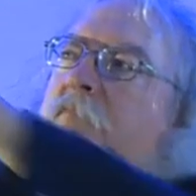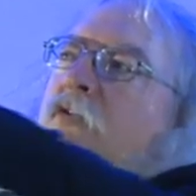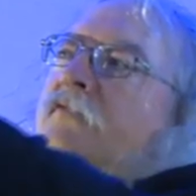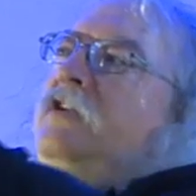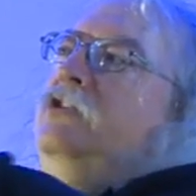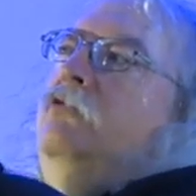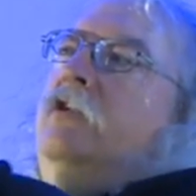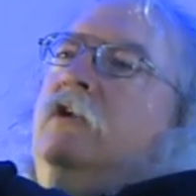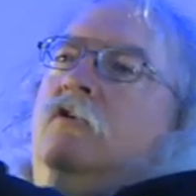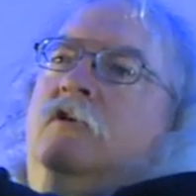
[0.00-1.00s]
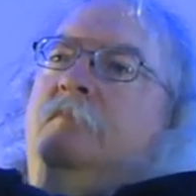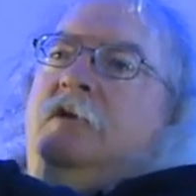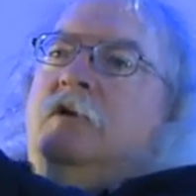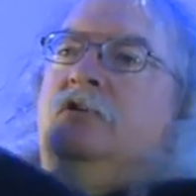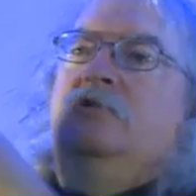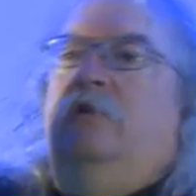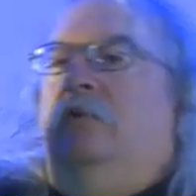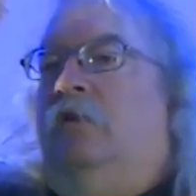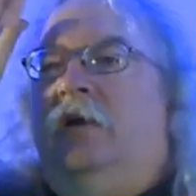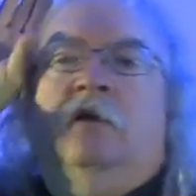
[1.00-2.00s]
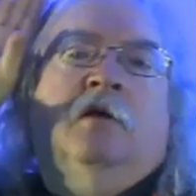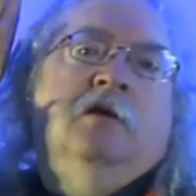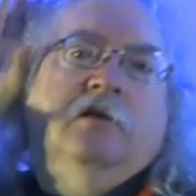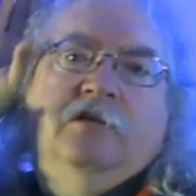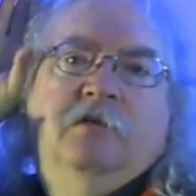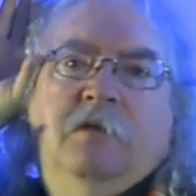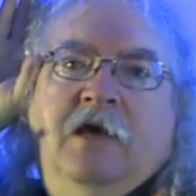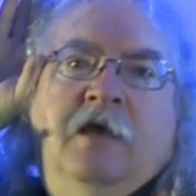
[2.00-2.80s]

movie screen or a computer screen, right? It's in my